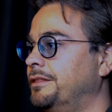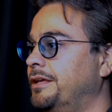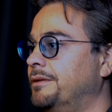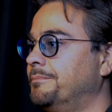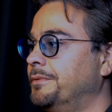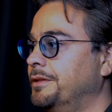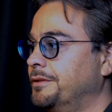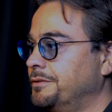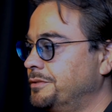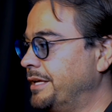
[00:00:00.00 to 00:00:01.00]
them
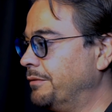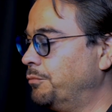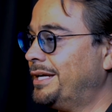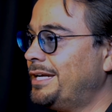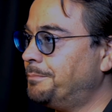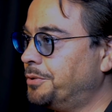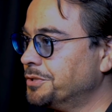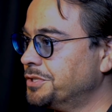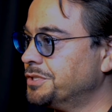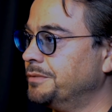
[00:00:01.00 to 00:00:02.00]
that when he
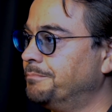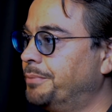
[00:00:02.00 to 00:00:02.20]
pushes the